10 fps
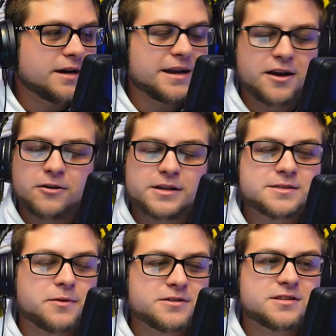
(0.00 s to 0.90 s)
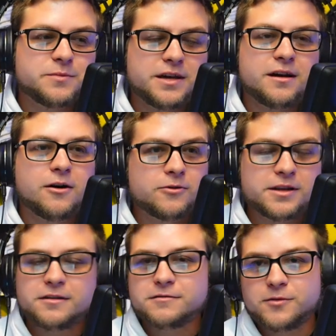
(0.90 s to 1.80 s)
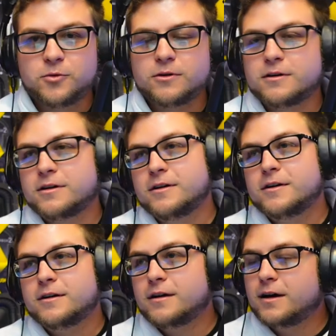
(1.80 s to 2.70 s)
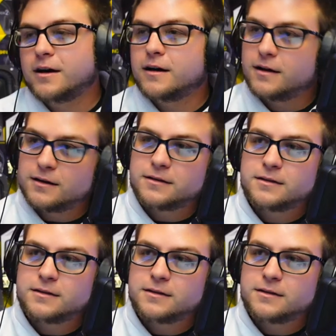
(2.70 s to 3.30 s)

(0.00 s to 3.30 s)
I know it's supposed to be only for uh